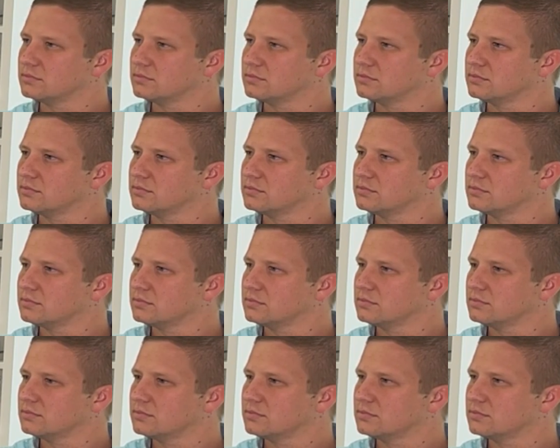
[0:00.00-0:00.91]

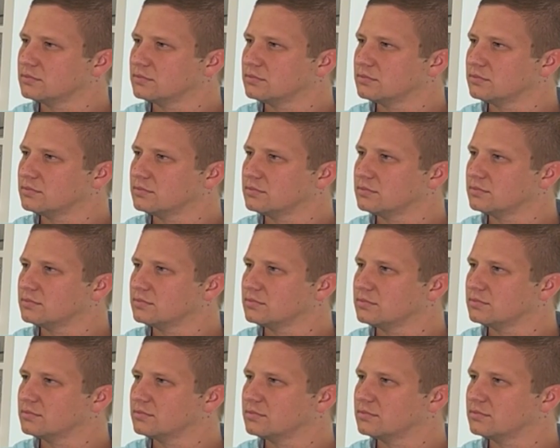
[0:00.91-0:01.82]

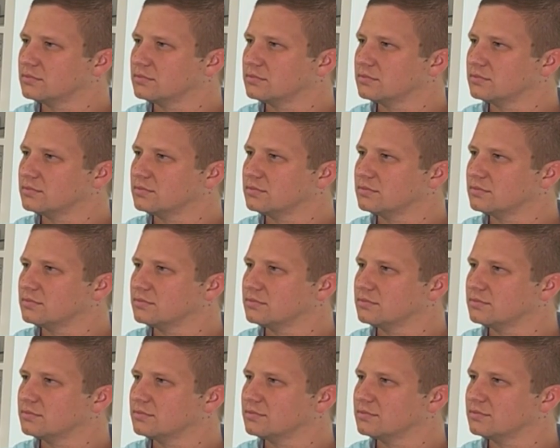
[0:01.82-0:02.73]

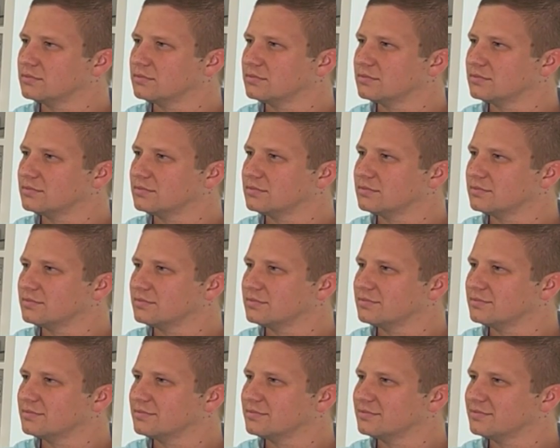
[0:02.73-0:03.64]

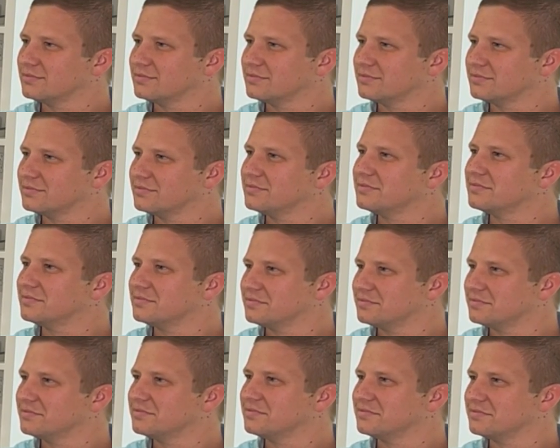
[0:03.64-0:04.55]

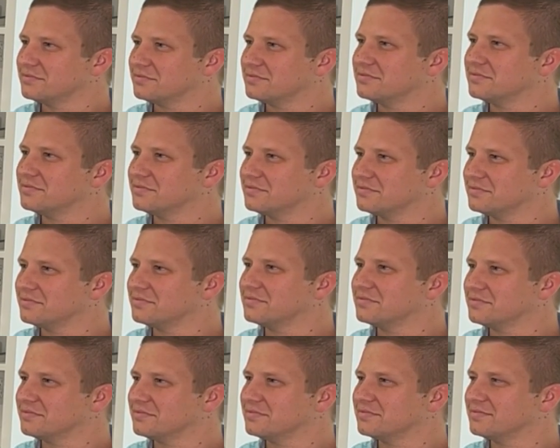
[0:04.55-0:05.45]

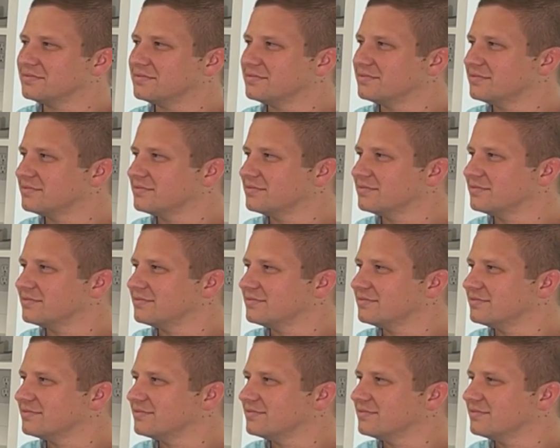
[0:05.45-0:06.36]

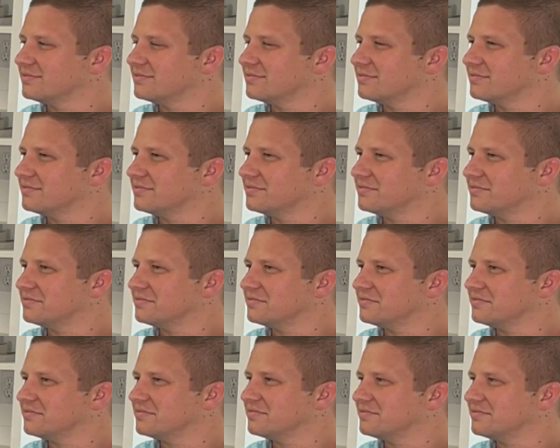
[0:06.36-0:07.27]

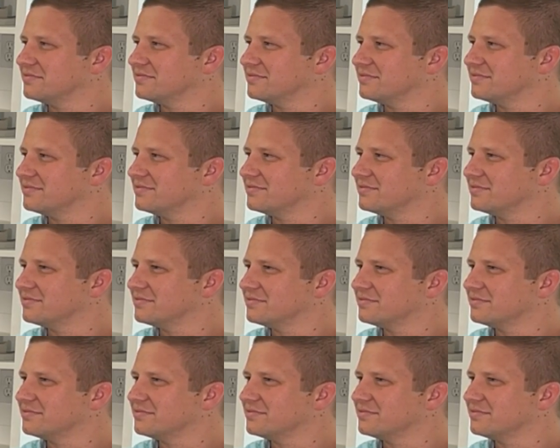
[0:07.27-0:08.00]
This person isn't speaking.